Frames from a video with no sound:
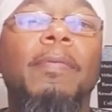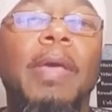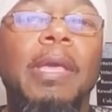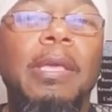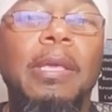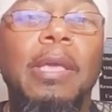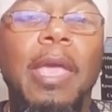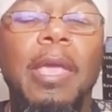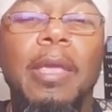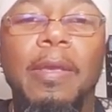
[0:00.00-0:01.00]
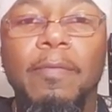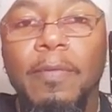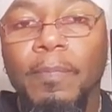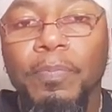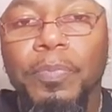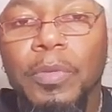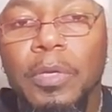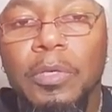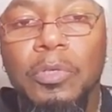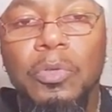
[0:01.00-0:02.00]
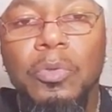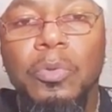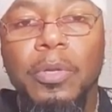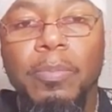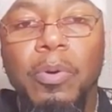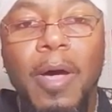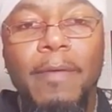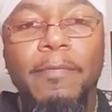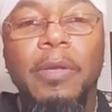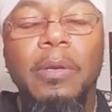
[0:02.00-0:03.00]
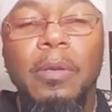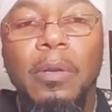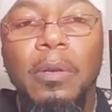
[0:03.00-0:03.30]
that he gave to the prophet